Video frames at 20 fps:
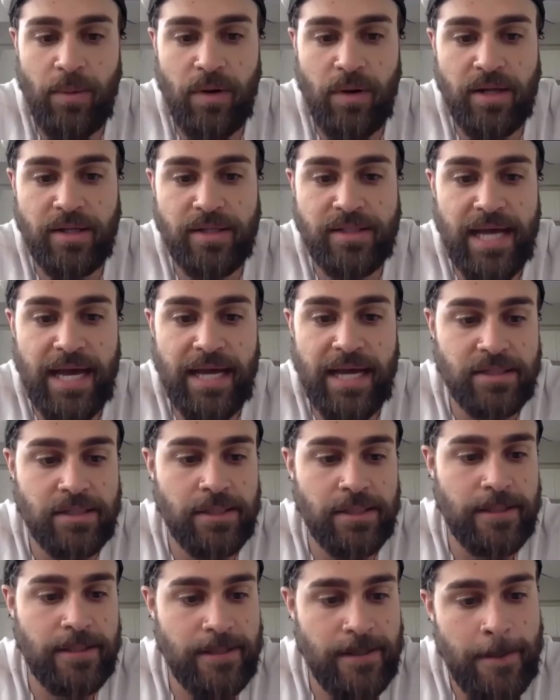I wanted to
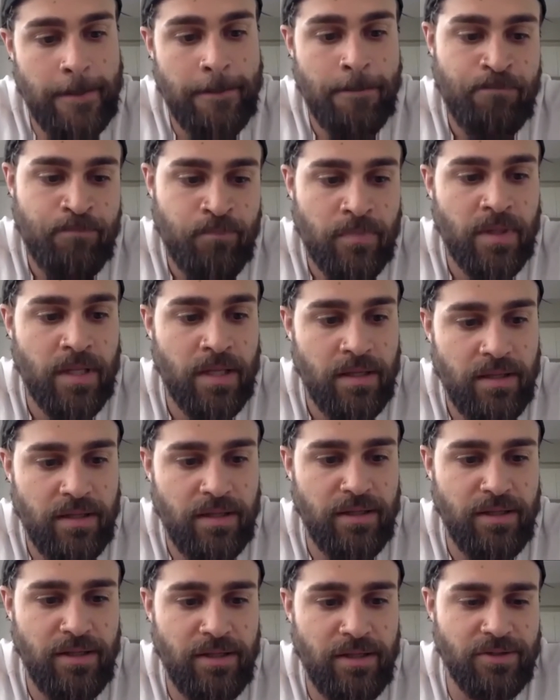actually,
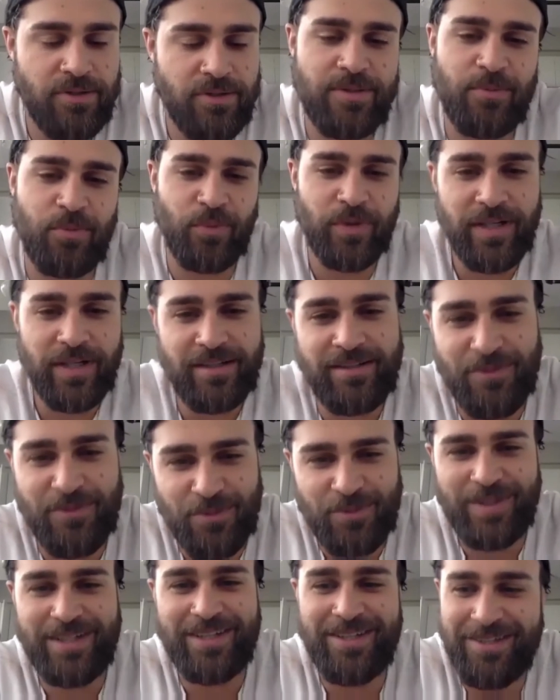do some
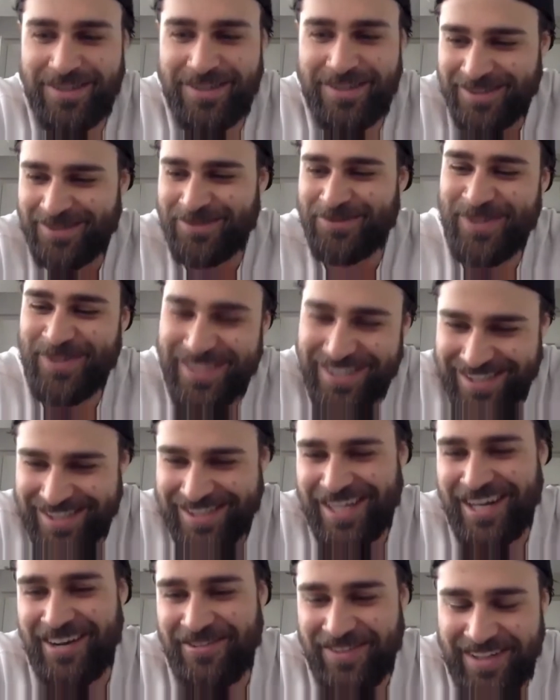real
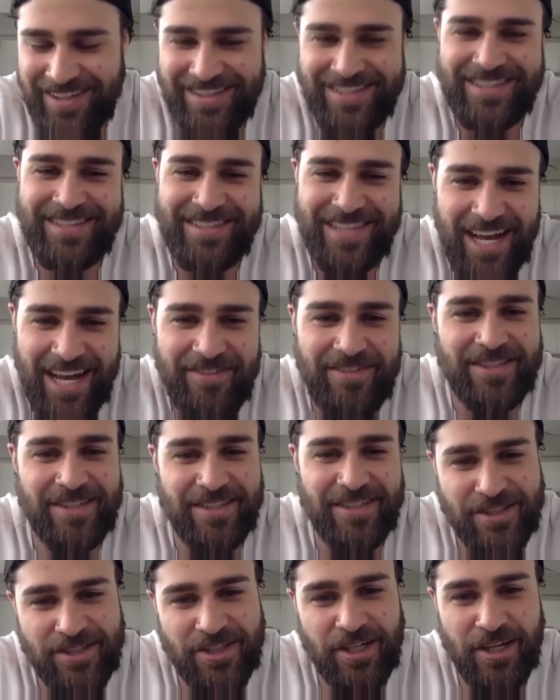stuff, dive into
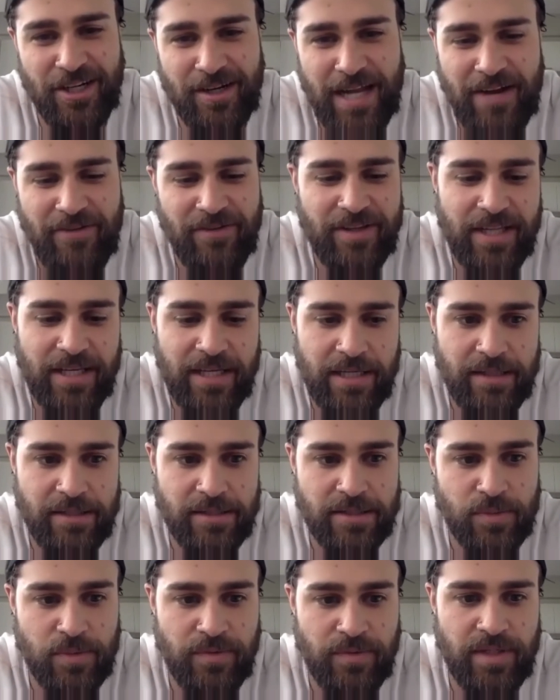the dirt. Everything
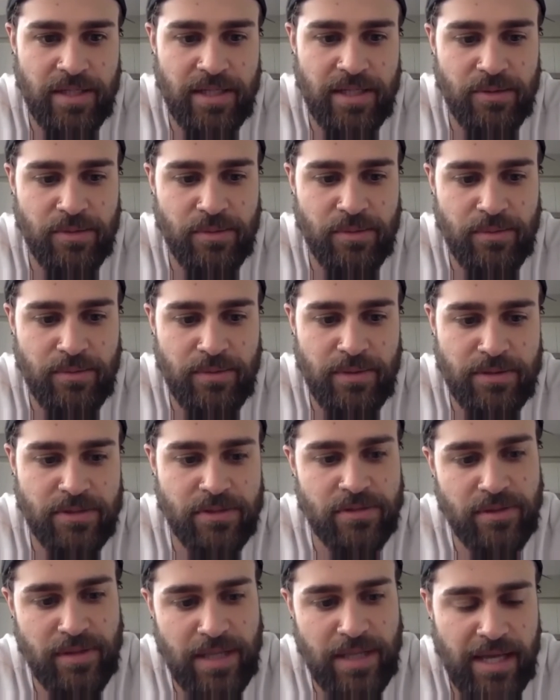else, Riverdale,
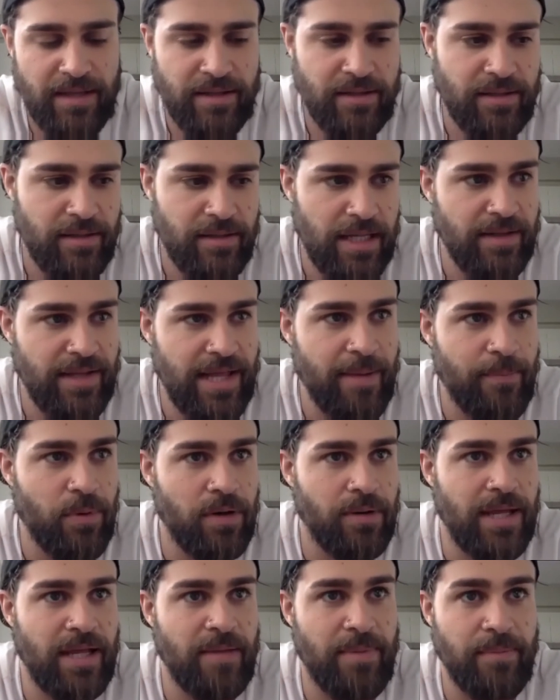at that
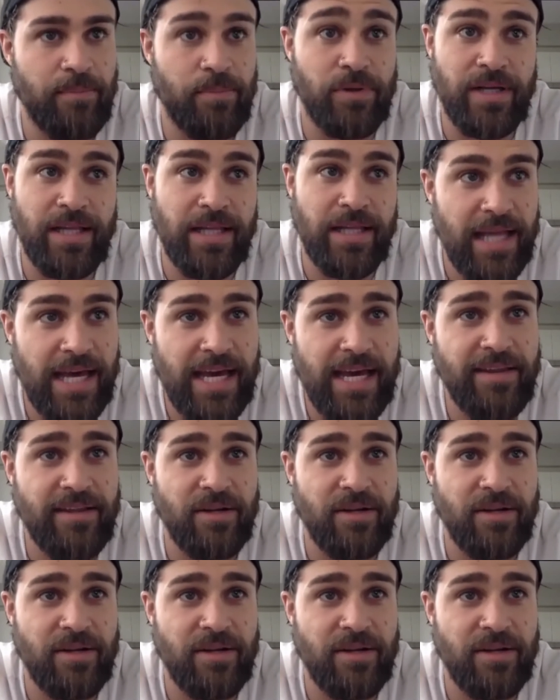point had been pretty light.